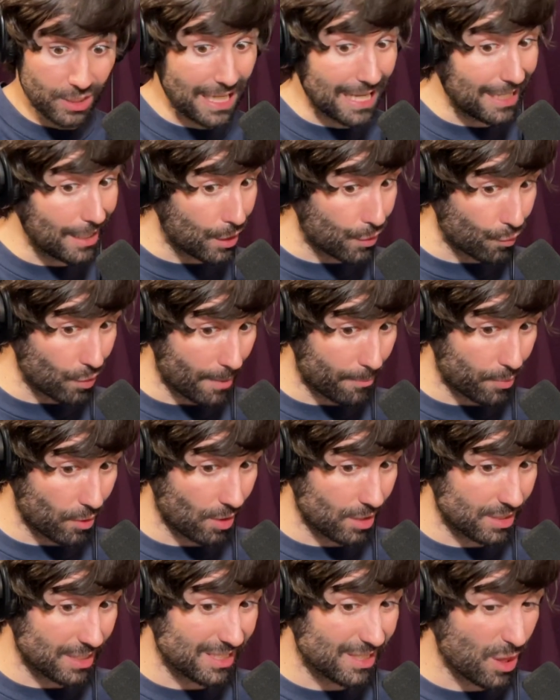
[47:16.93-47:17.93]
83
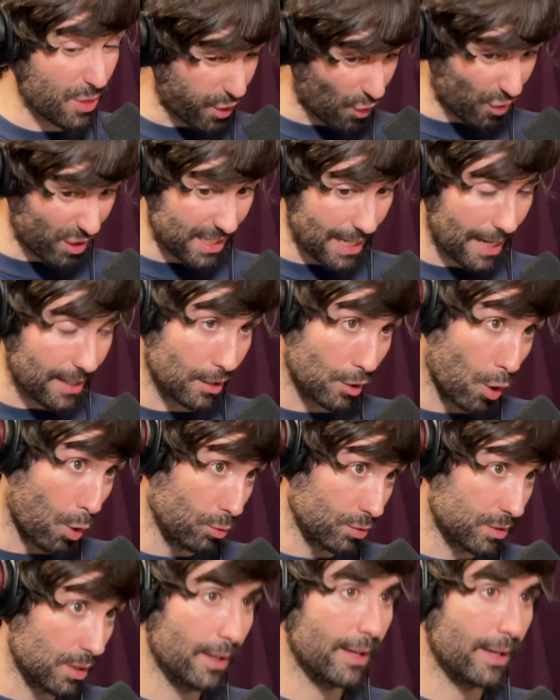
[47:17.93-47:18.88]
appearances, 39 goals.